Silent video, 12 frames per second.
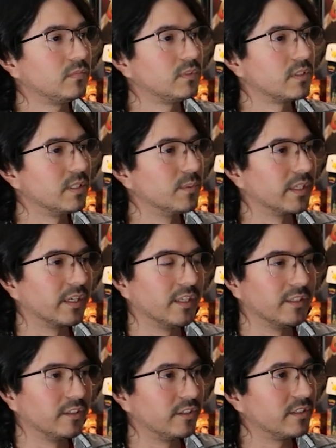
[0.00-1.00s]
Let's see what they got
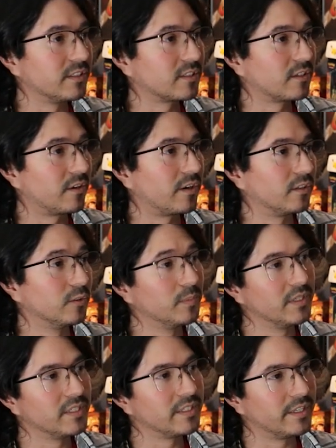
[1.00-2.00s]
in their discard.
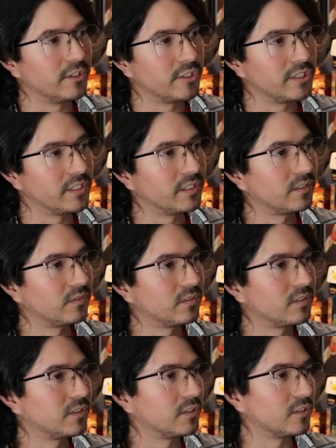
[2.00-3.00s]
Luminous Energy.
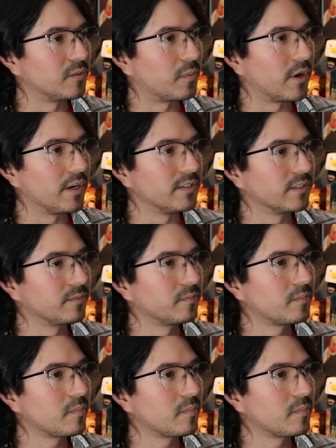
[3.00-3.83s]
It's just surprising.